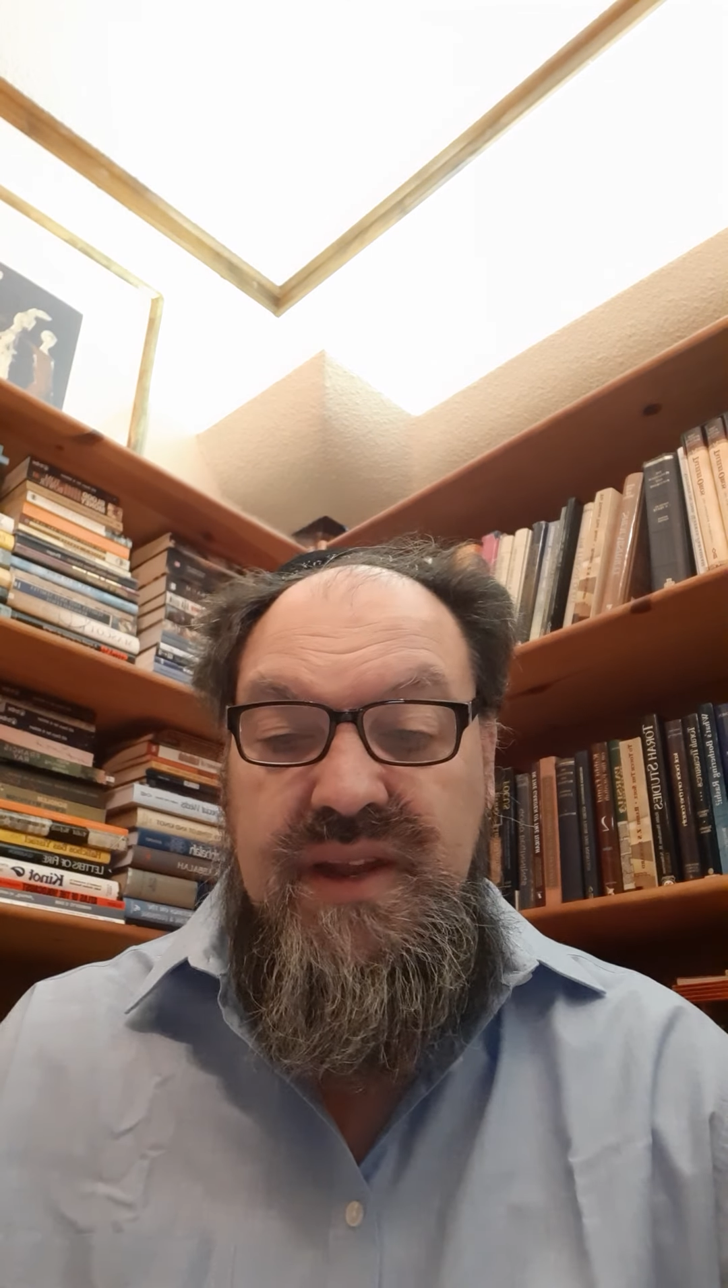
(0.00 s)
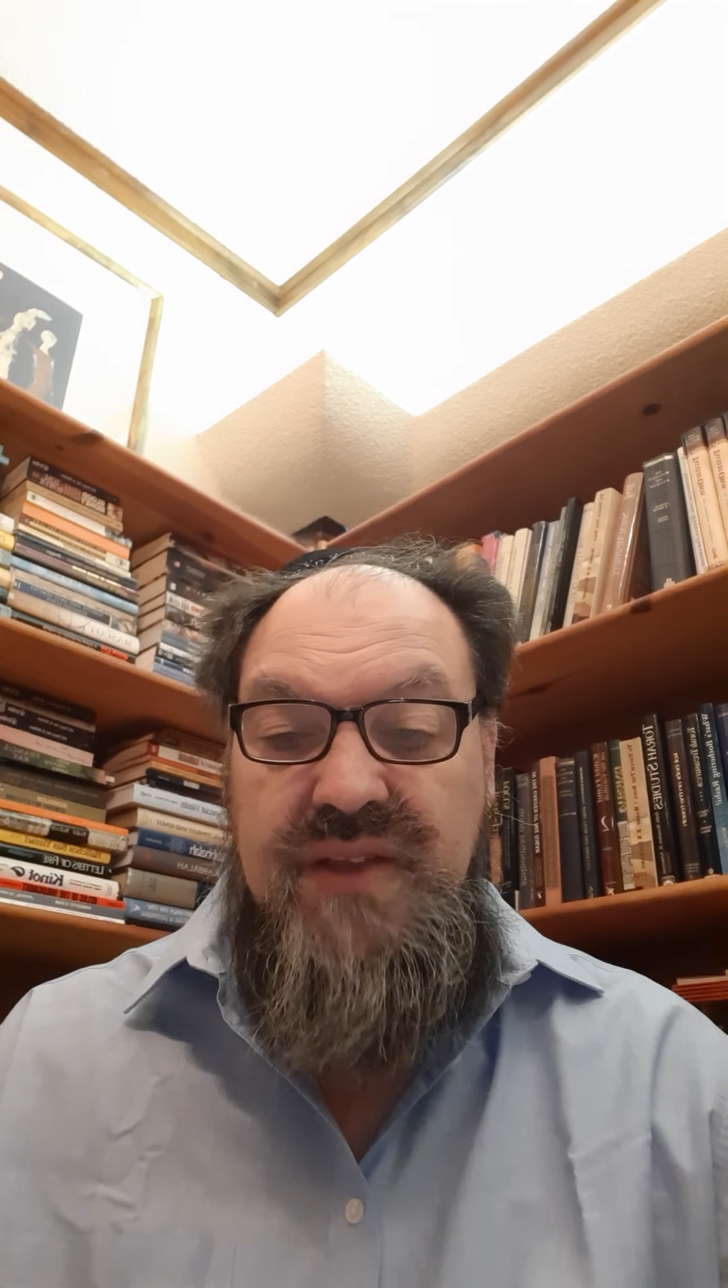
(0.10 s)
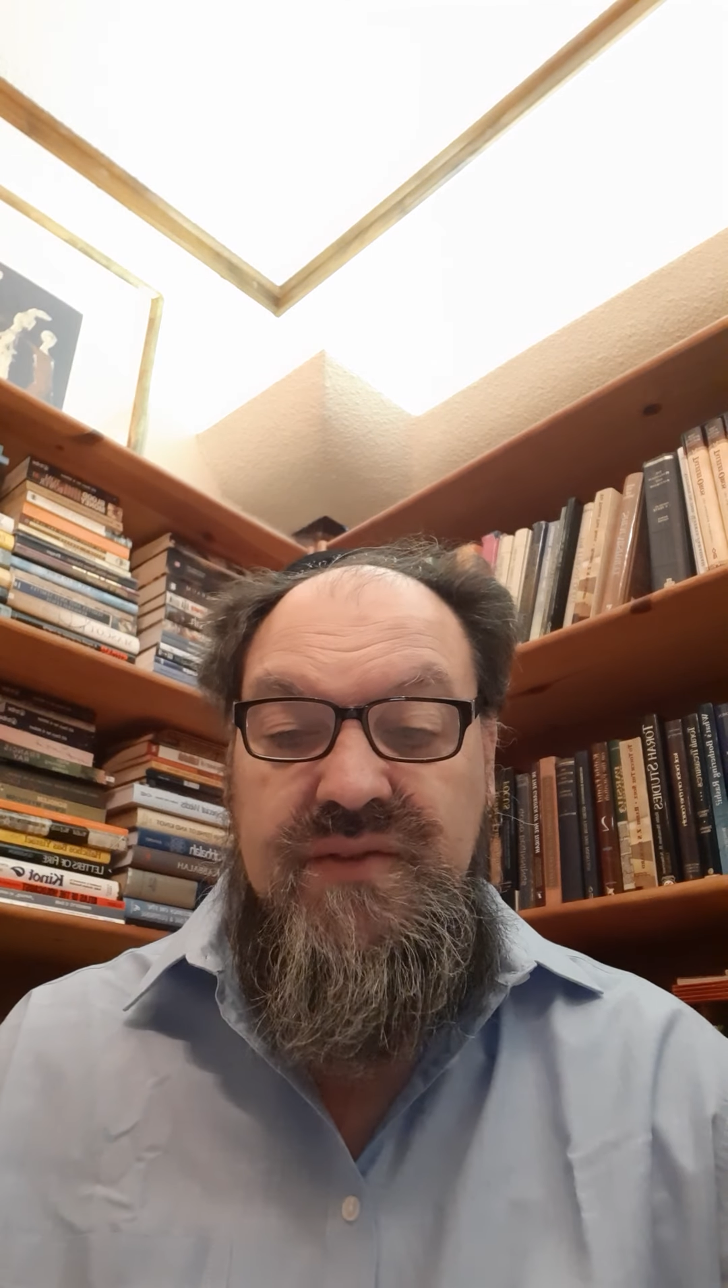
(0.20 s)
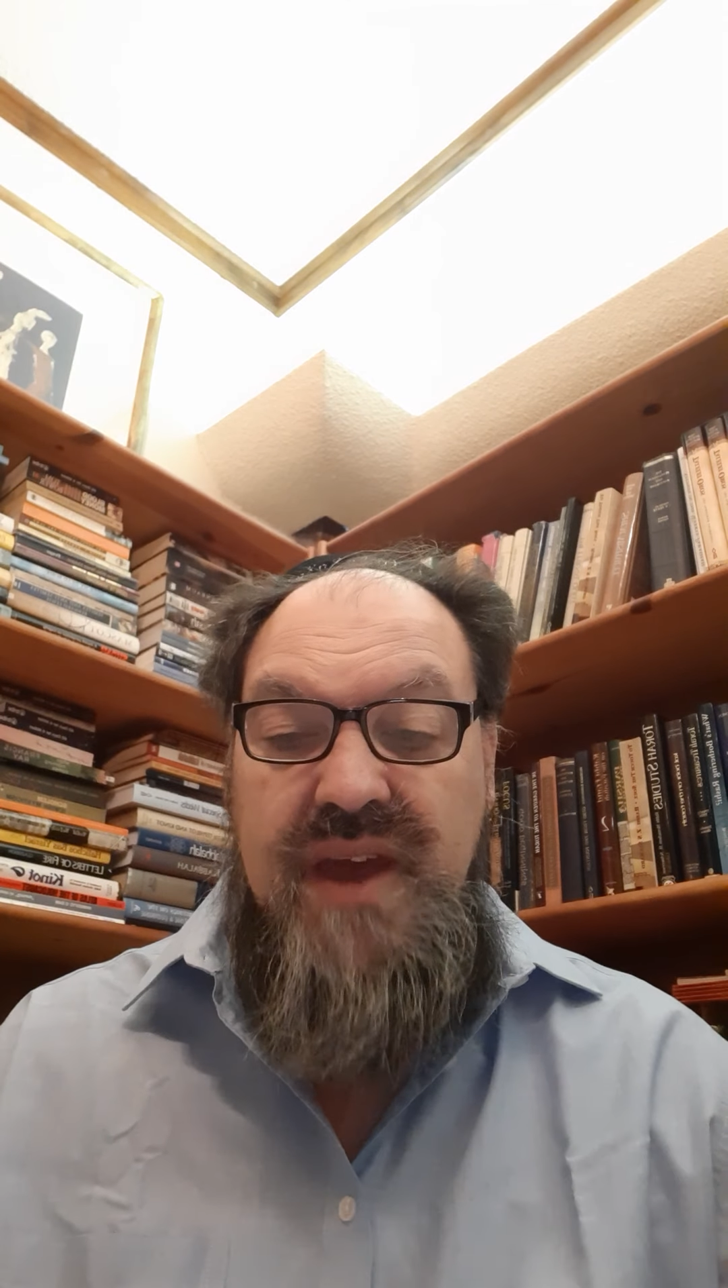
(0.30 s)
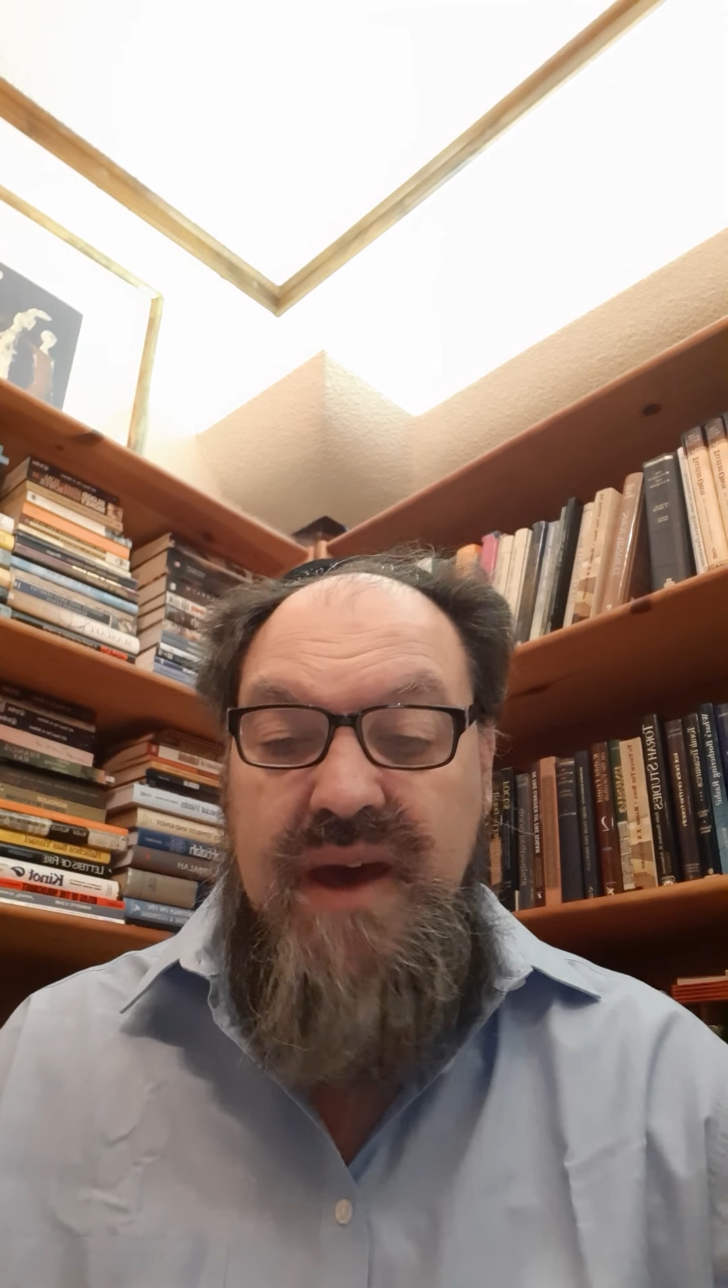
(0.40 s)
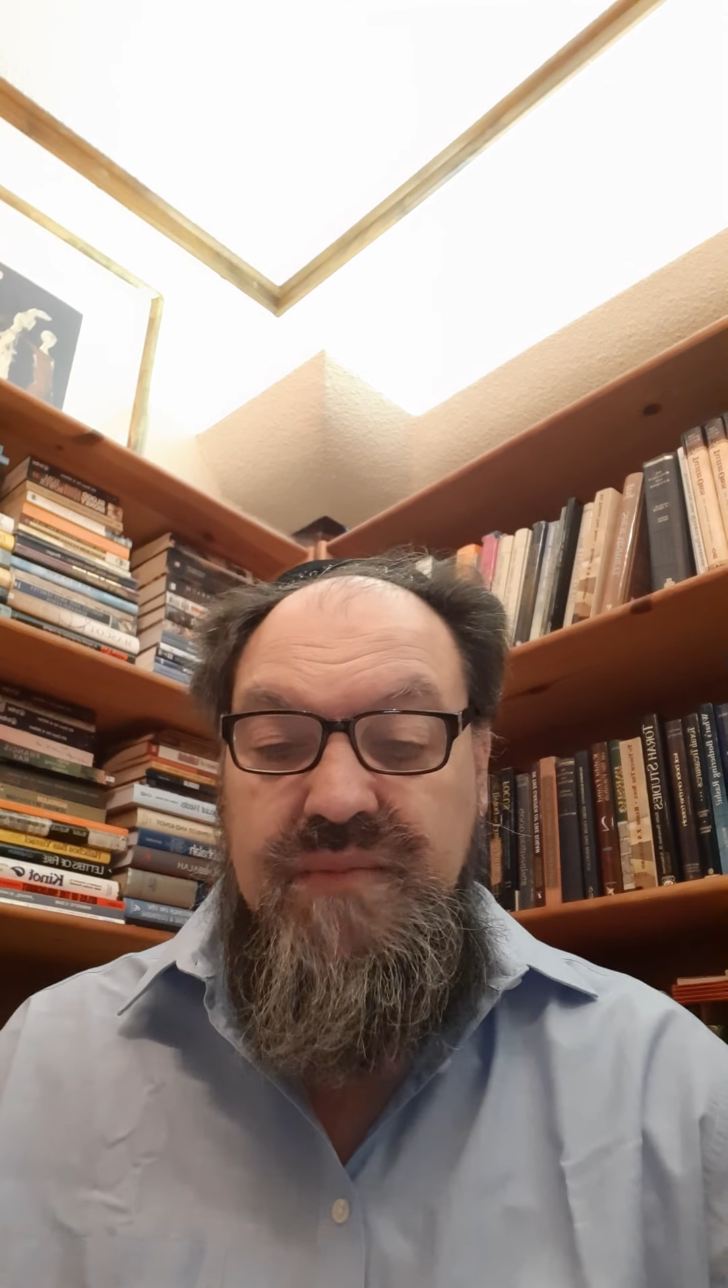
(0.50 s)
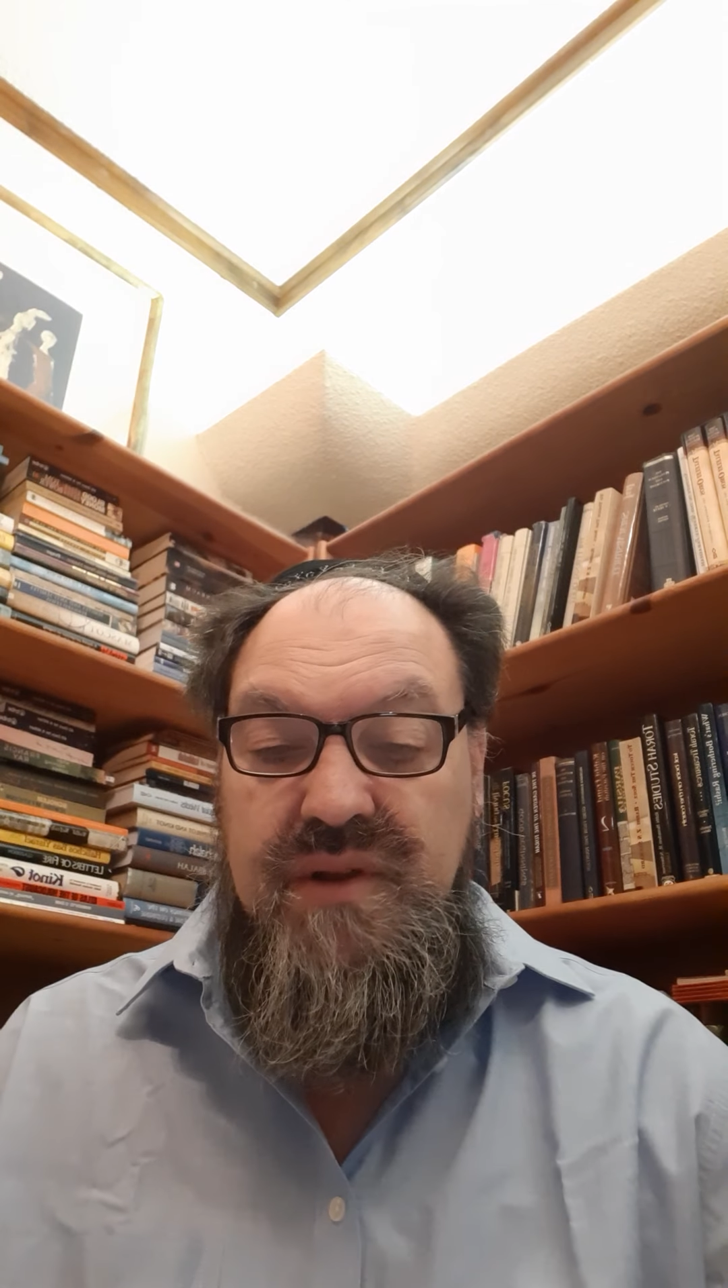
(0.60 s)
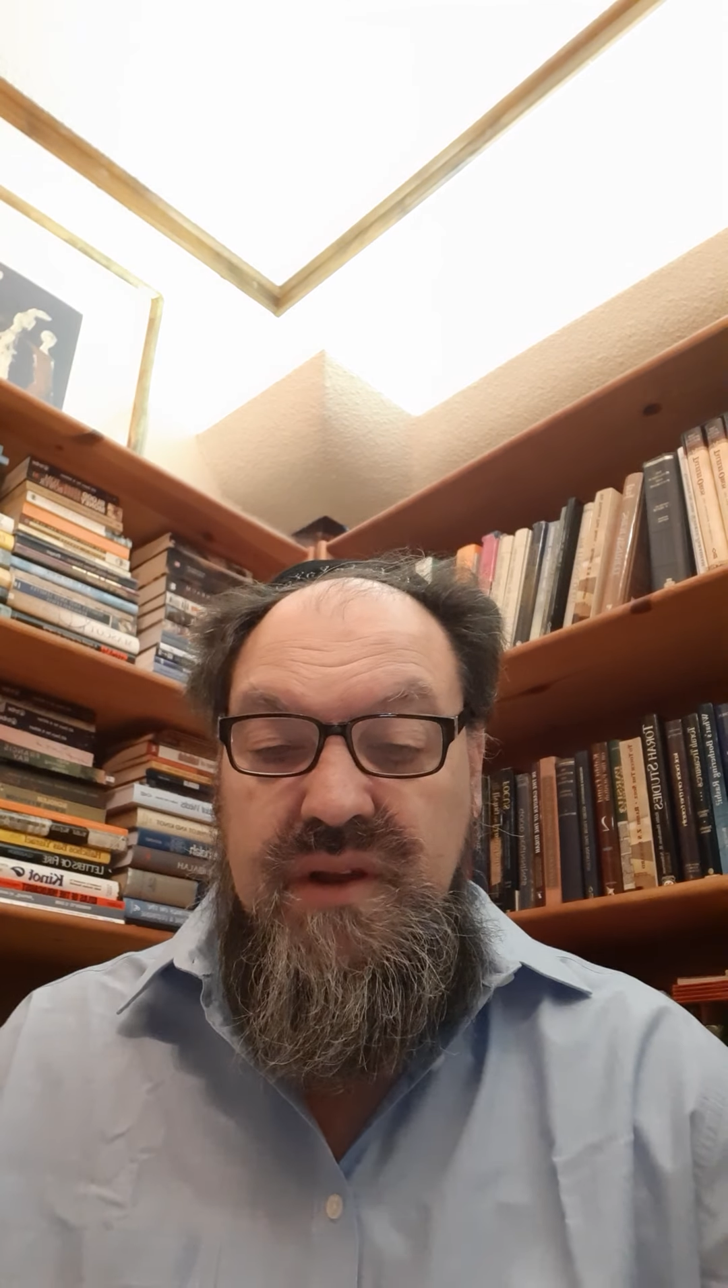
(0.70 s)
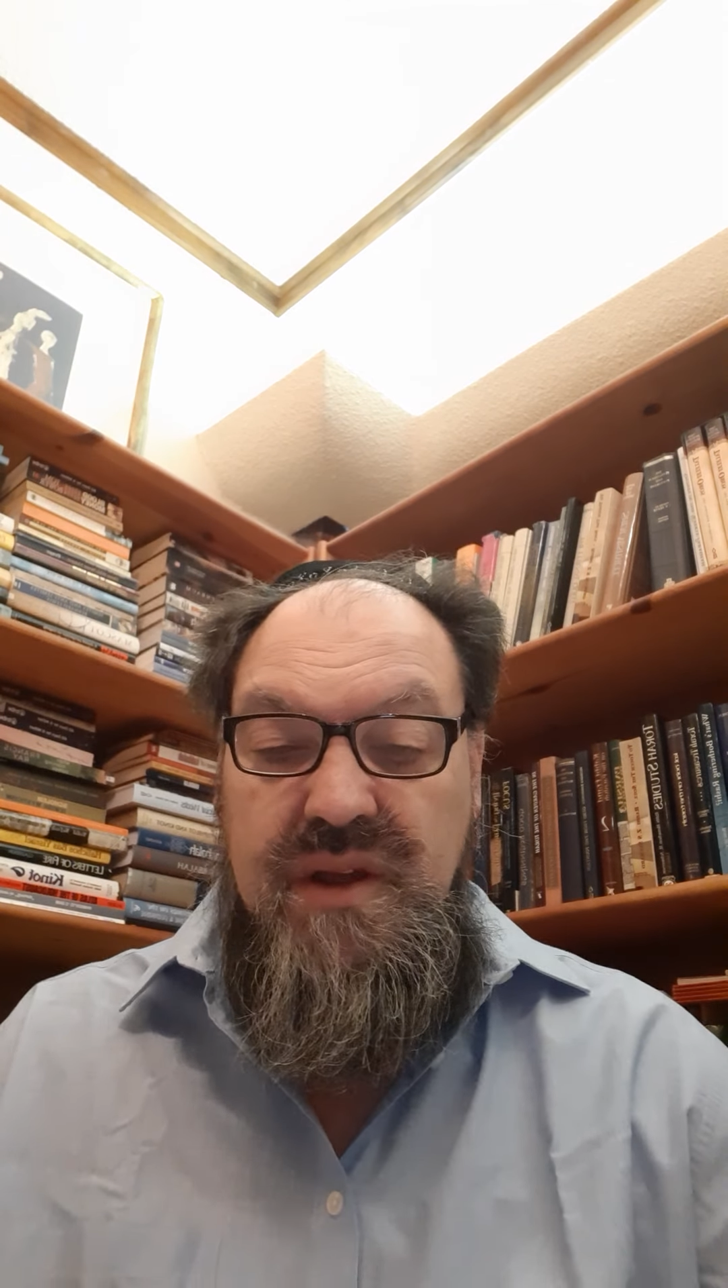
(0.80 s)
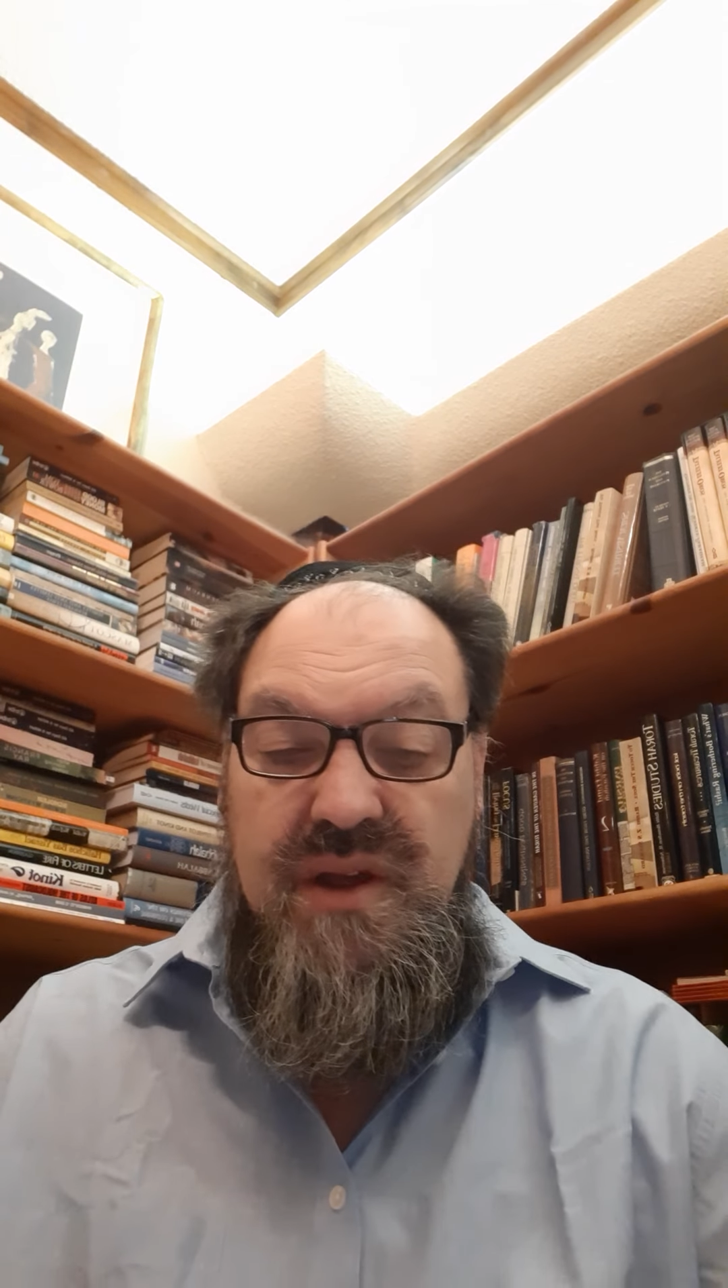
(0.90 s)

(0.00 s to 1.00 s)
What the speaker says: needs to happen.